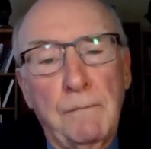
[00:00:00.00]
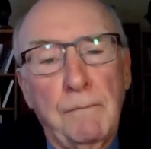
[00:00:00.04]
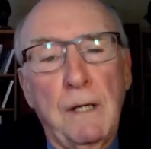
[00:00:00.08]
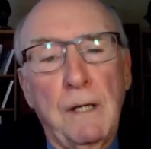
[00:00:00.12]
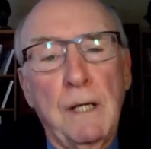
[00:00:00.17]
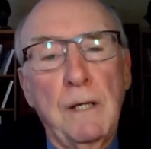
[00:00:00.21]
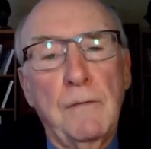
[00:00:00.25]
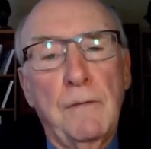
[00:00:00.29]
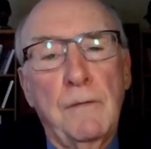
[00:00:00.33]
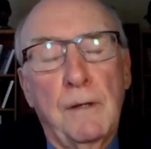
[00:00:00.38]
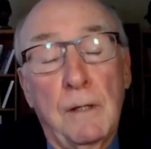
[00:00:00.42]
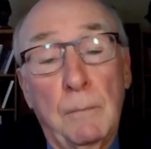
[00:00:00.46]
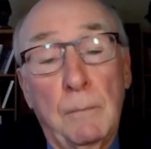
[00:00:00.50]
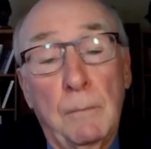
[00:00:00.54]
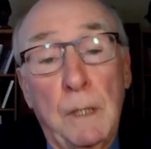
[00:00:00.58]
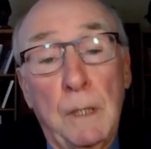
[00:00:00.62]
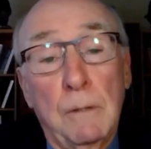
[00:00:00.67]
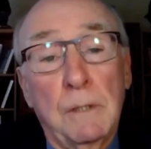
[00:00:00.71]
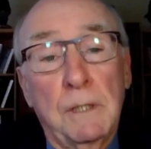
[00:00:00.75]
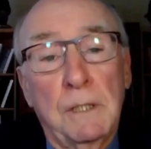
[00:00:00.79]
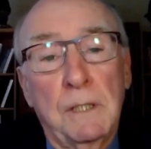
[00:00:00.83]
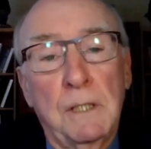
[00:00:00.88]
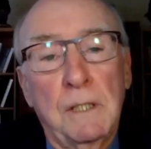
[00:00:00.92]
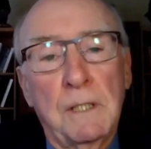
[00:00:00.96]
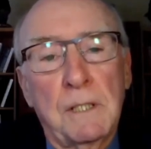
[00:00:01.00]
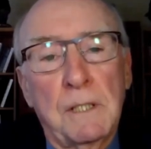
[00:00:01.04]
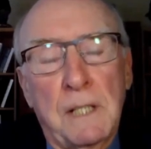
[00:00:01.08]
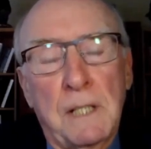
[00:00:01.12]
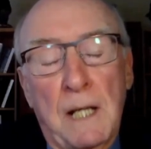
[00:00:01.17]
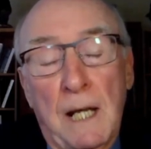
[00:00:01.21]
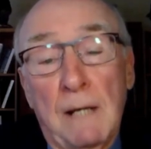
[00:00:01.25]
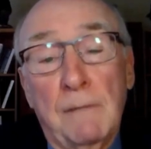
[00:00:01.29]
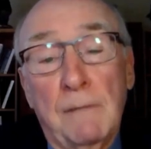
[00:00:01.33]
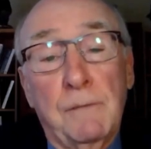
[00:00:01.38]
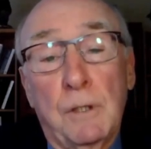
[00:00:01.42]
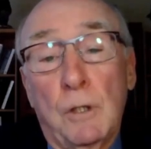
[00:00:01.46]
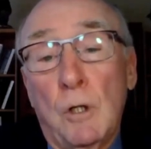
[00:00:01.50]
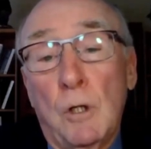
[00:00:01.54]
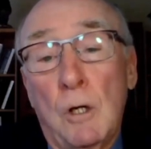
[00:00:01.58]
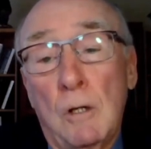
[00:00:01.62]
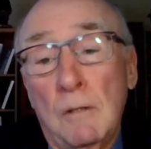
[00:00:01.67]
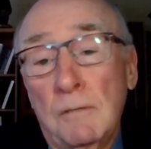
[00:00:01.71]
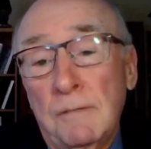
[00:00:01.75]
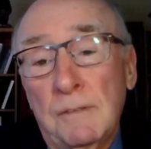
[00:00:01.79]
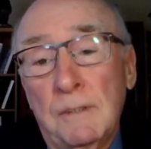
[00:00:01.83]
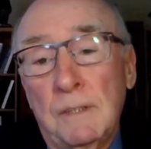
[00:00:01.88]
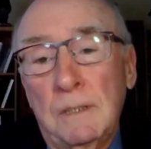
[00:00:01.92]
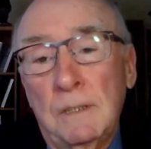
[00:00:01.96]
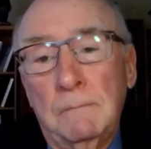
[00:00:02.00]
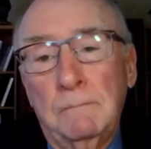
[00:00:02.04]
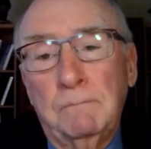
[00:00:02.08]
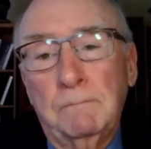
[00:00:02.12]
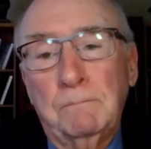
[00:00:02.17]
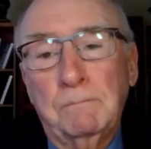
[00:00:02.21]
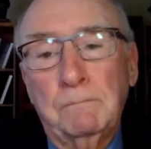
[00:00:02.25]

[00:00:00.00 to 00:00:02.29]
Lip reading: faith communities have to offer?